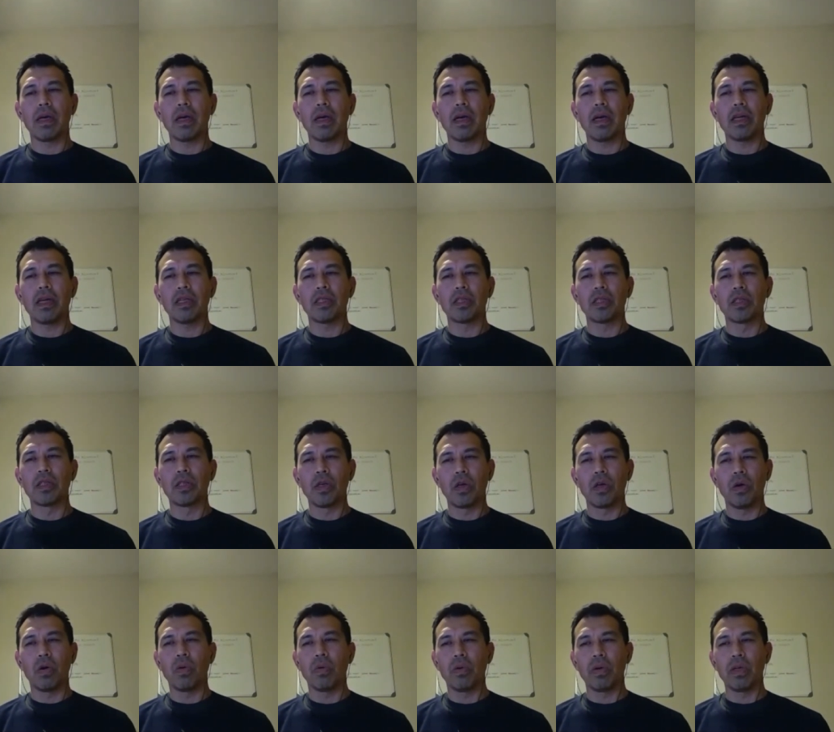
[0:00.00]
And
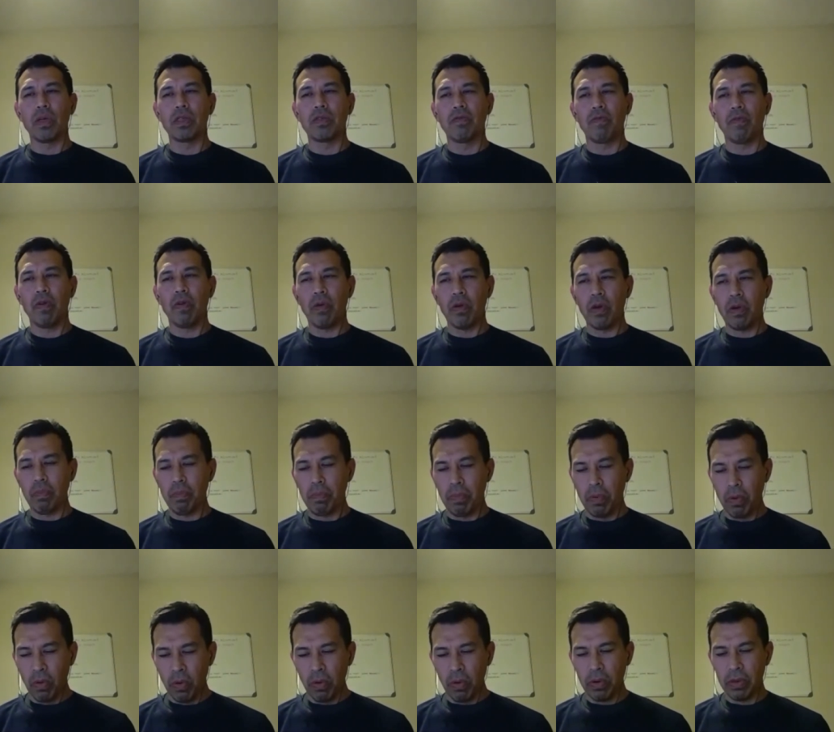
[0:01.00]
so it's very
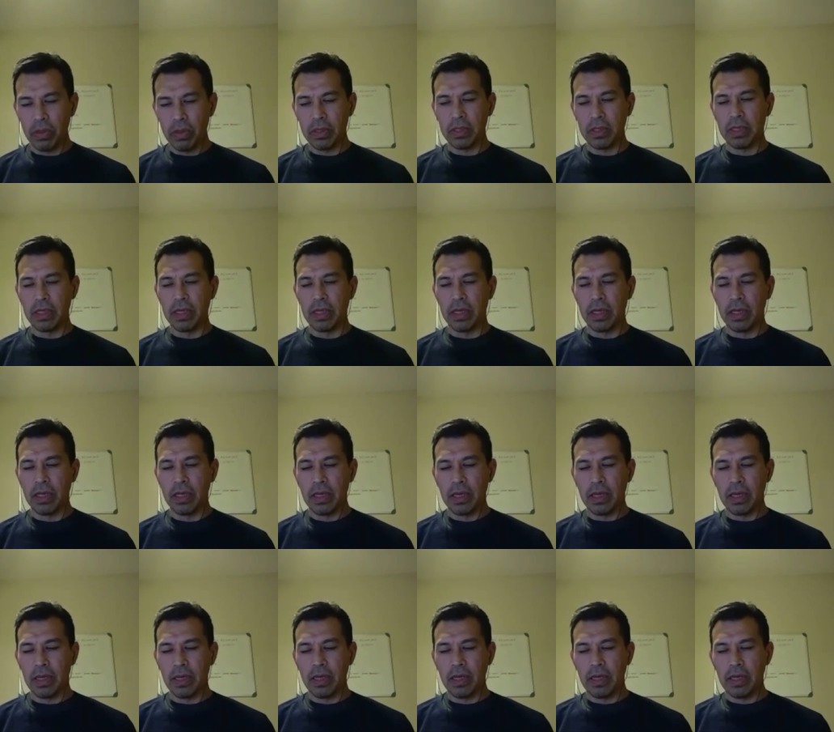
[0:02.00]
important
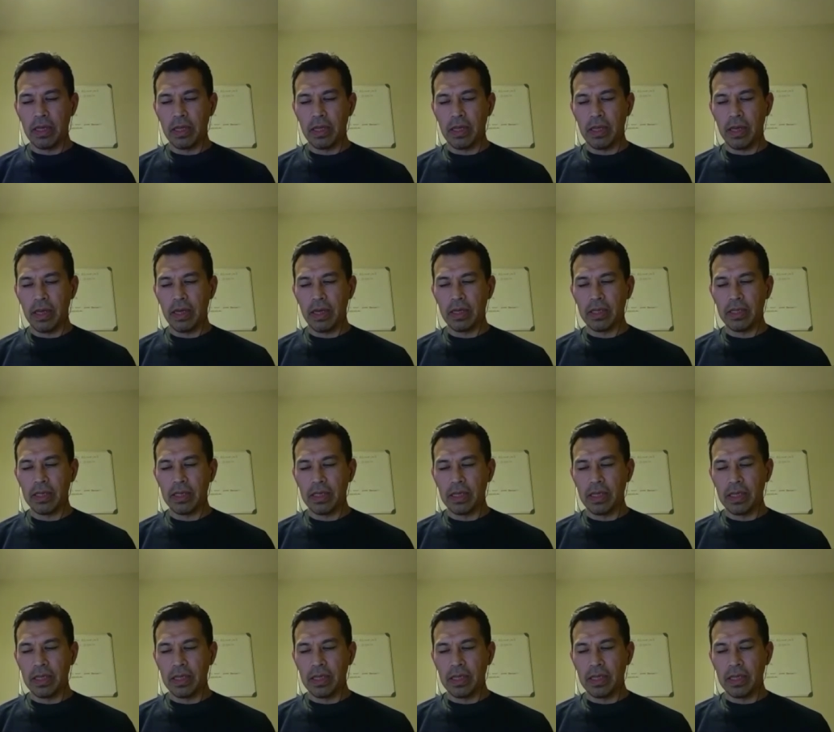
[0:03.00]
that